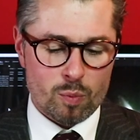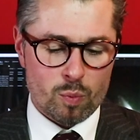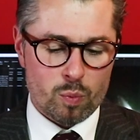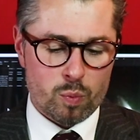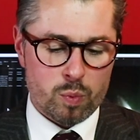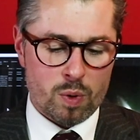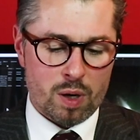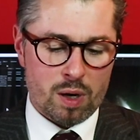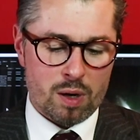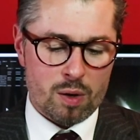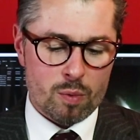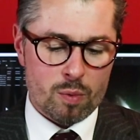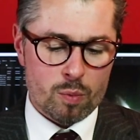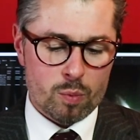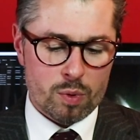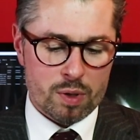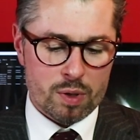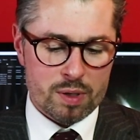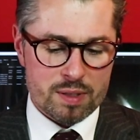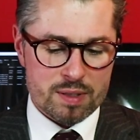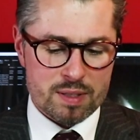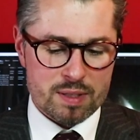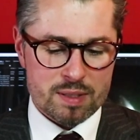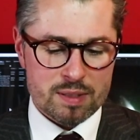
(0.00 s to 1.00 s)
wow,
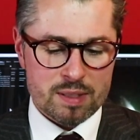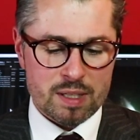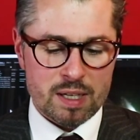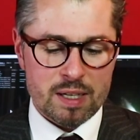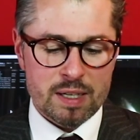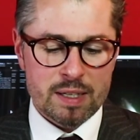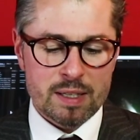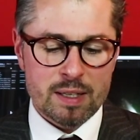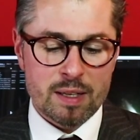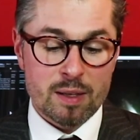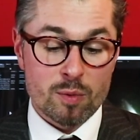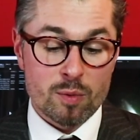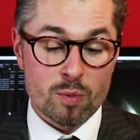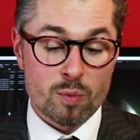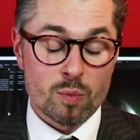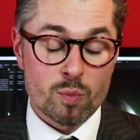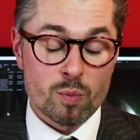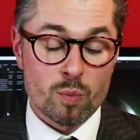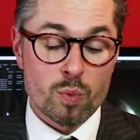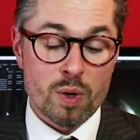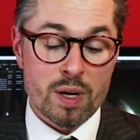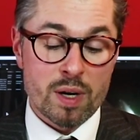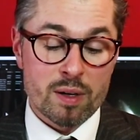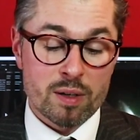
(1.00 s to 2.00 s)
what a style,
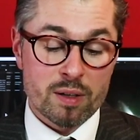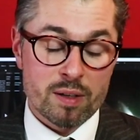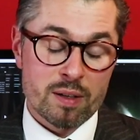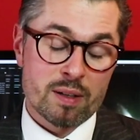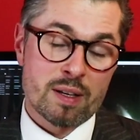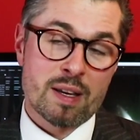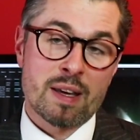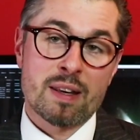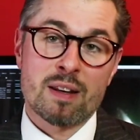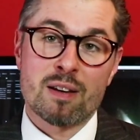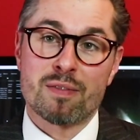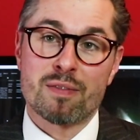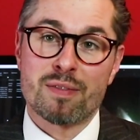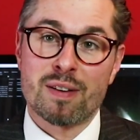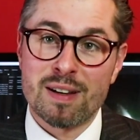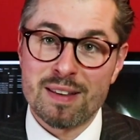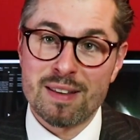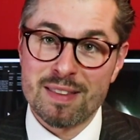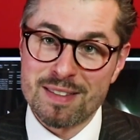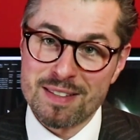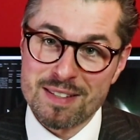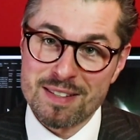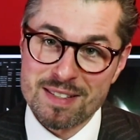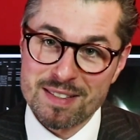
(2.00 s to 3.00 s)
and where can I
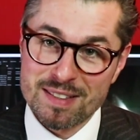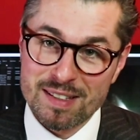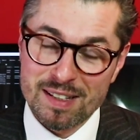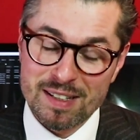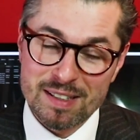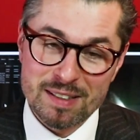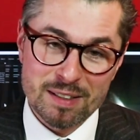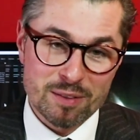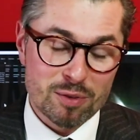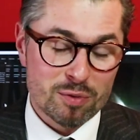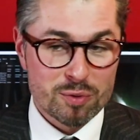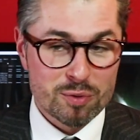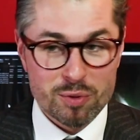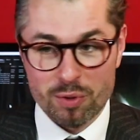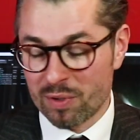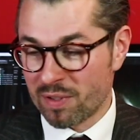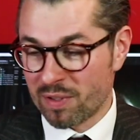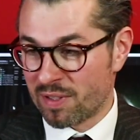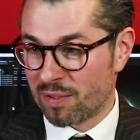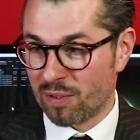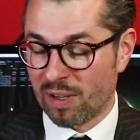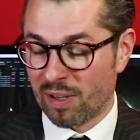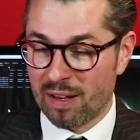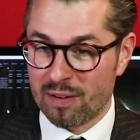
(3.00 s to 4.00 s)
find this style? And of
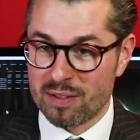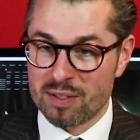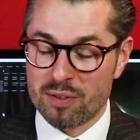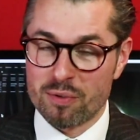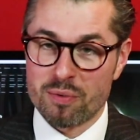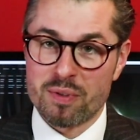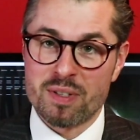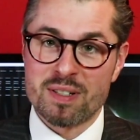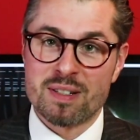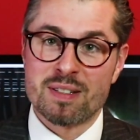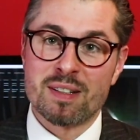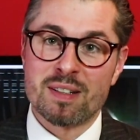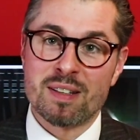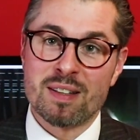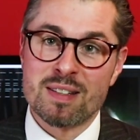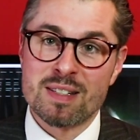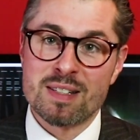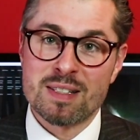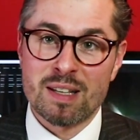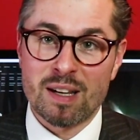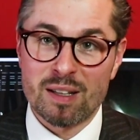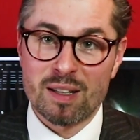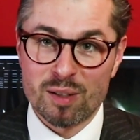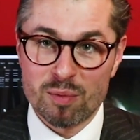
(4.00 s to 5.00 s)
course the answer is in
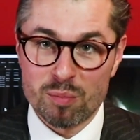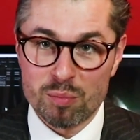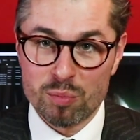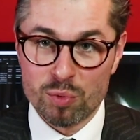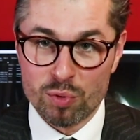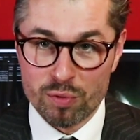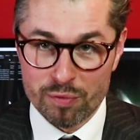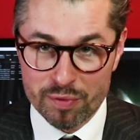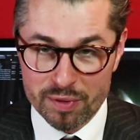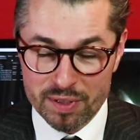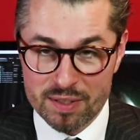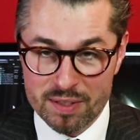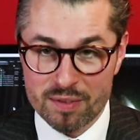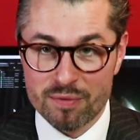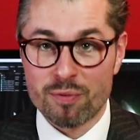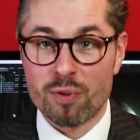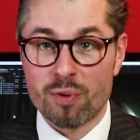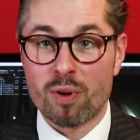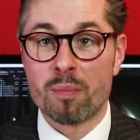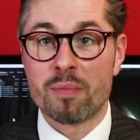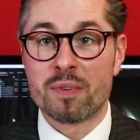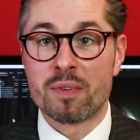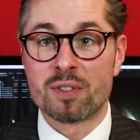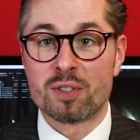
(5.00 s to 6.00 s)
silent movies
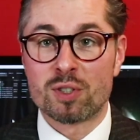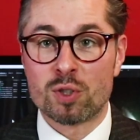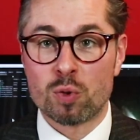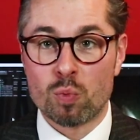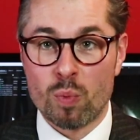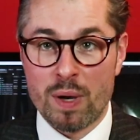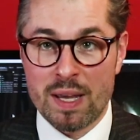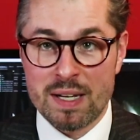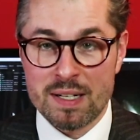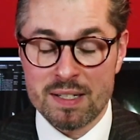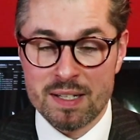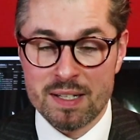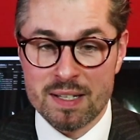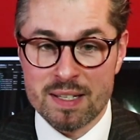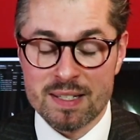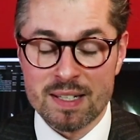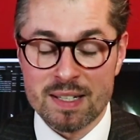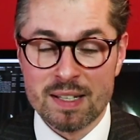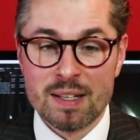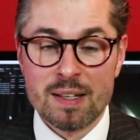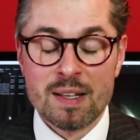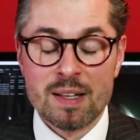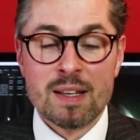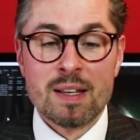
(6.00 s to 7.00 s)
from the 20s.
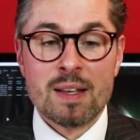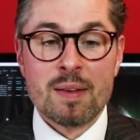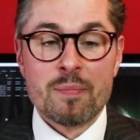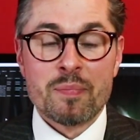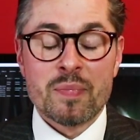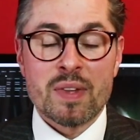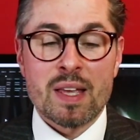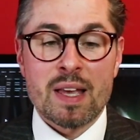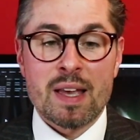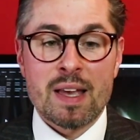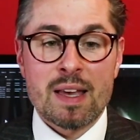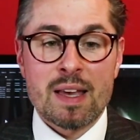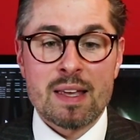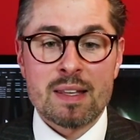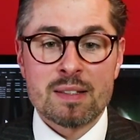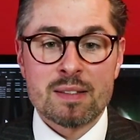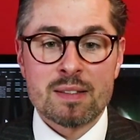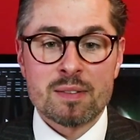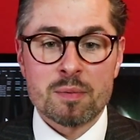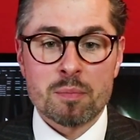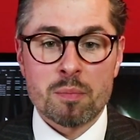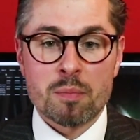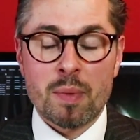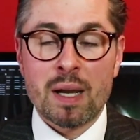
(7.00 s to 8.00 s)

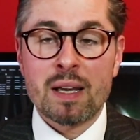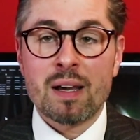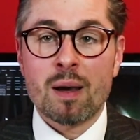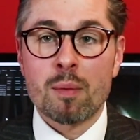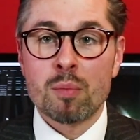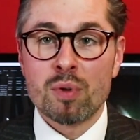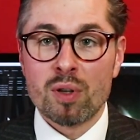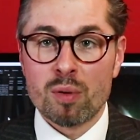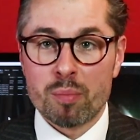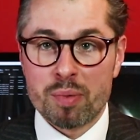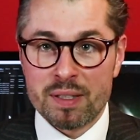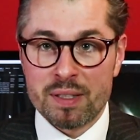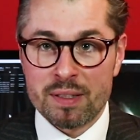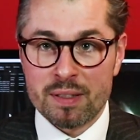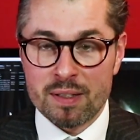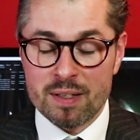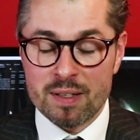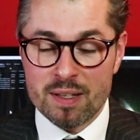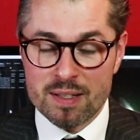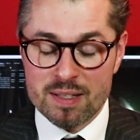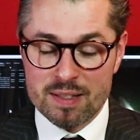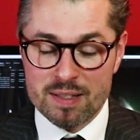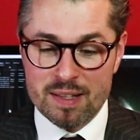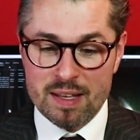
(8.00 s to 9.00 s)
And my humble
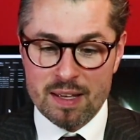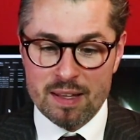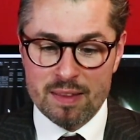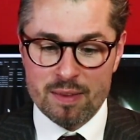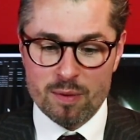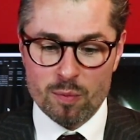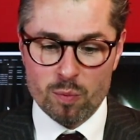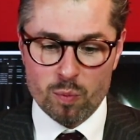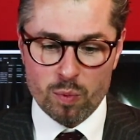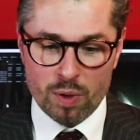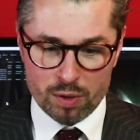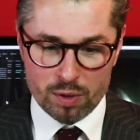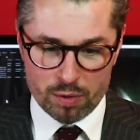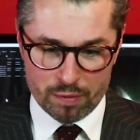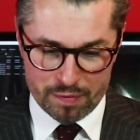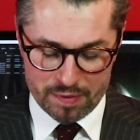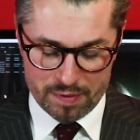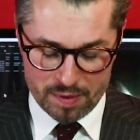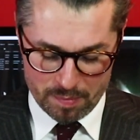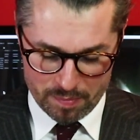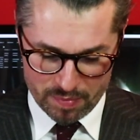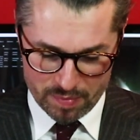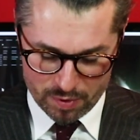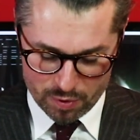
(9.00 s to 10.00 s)
opinion is that one of
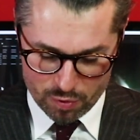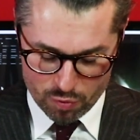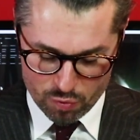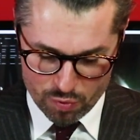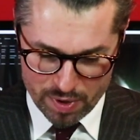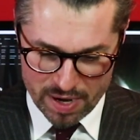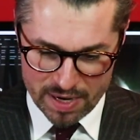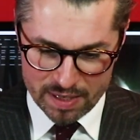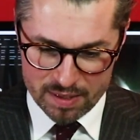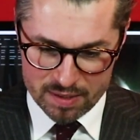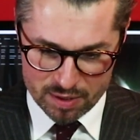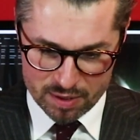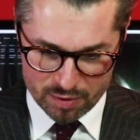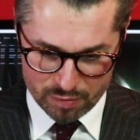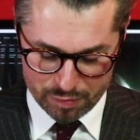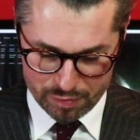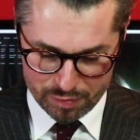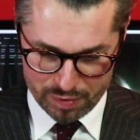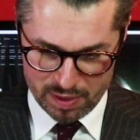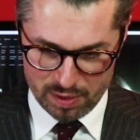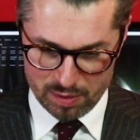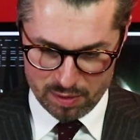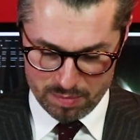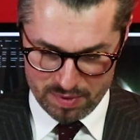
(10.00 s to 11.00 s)
the greatest
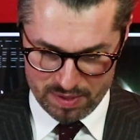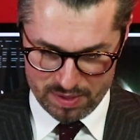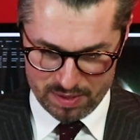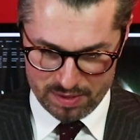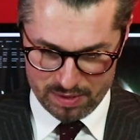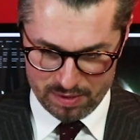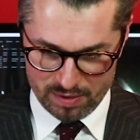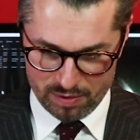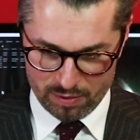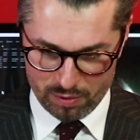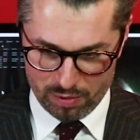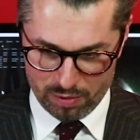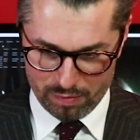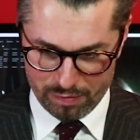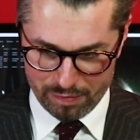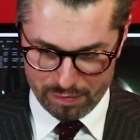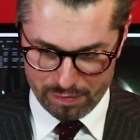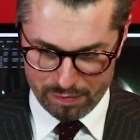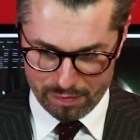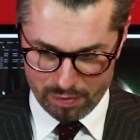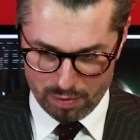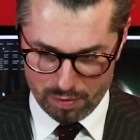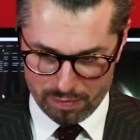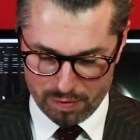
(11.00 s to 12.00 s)
films
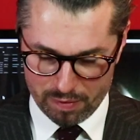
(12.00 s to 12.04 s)
of